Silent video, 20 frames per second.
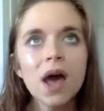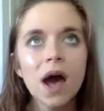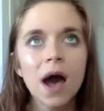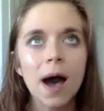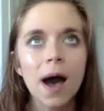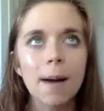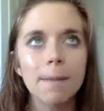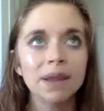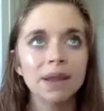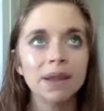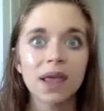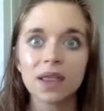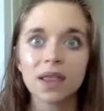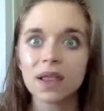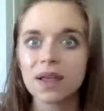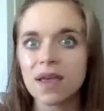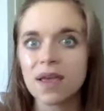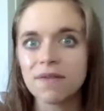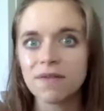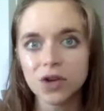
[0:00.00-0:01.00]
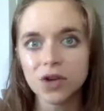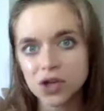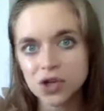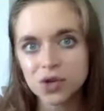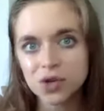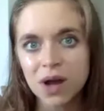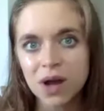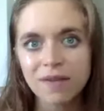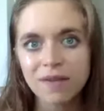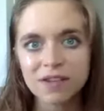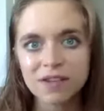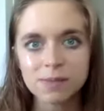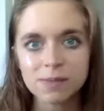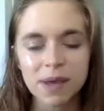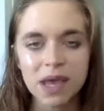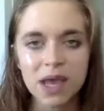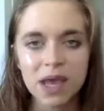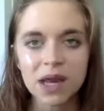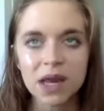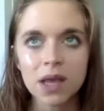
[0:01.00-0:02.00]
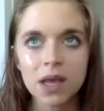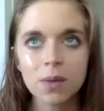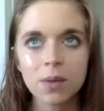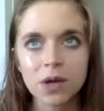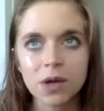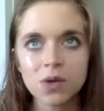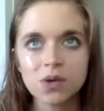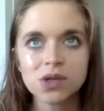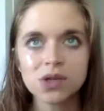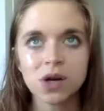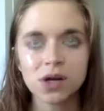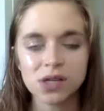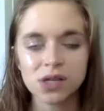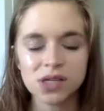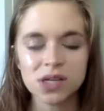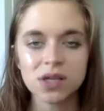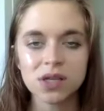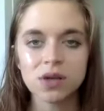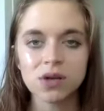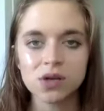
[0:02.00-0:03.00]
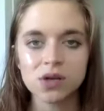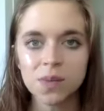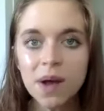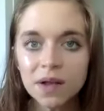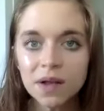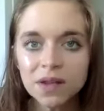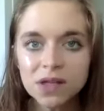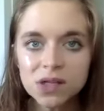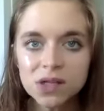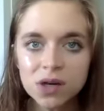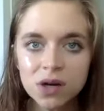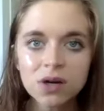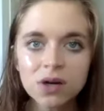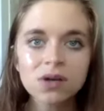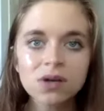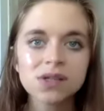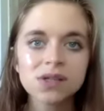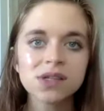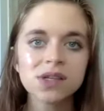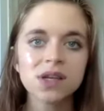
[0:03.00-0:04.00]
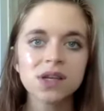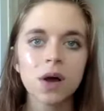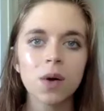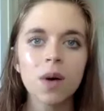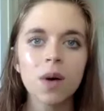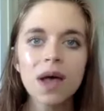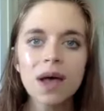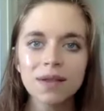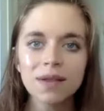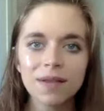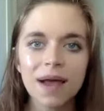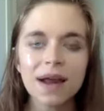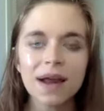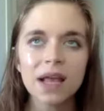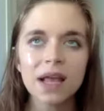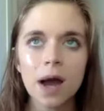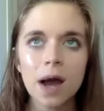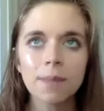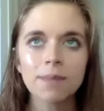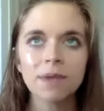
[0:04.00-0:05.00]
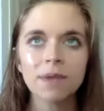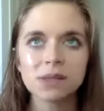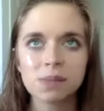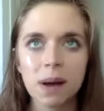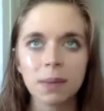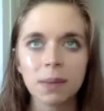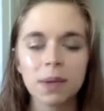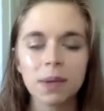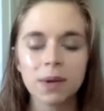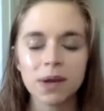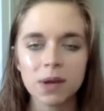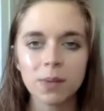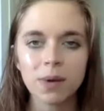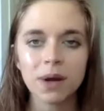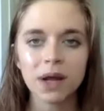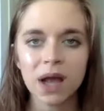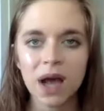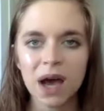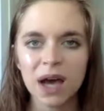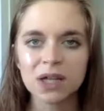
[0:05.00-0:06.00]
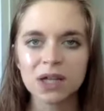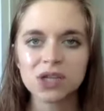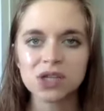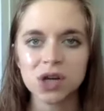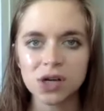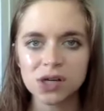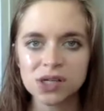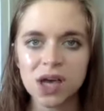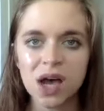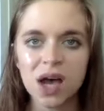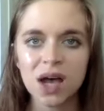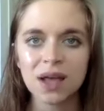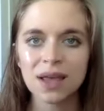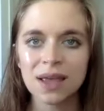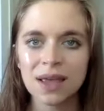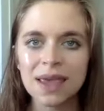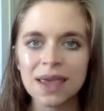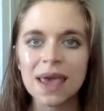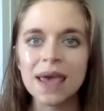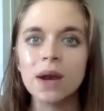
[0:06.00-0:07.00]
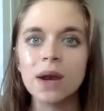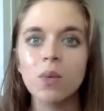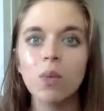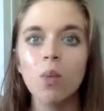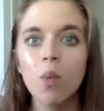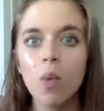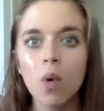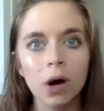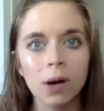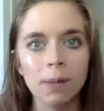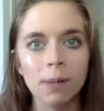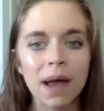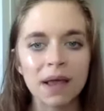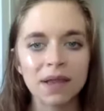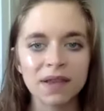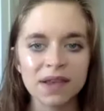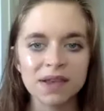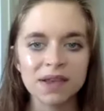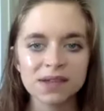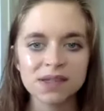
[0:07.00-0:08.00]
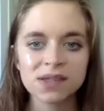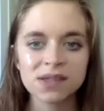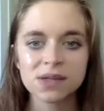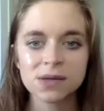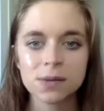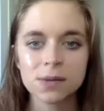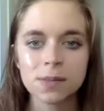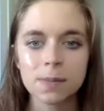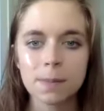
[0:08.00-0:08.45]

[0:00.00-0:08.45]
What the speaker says: But like, if you're true novice bikini, when you start to see those wellness girls, lining up, that's probably when you want to kind of start to get warm at least.